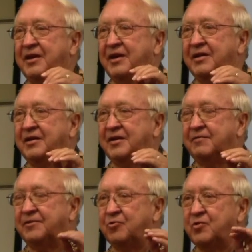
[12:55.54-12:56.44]
And
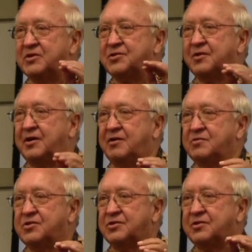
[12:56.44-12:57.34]
if the rest of the
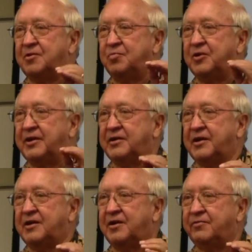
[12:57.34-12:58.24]
house is
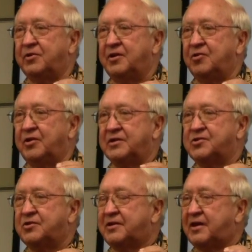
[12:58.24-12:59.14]
completely covered under
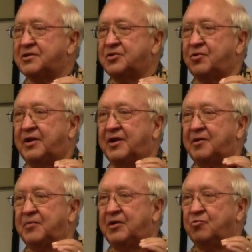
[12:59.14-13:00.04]
insect screen,
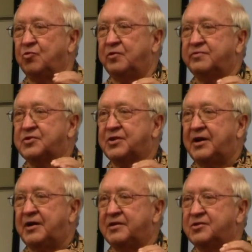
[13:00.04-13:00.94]
I mean roof
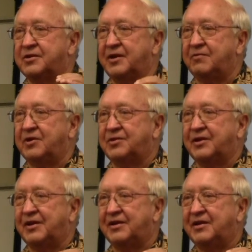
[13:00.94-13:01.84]
sides,
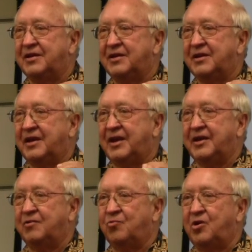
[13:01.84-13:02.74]
everything,
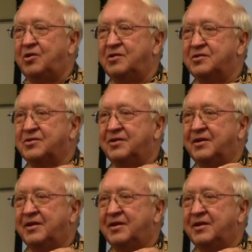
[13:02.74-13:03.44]
animals,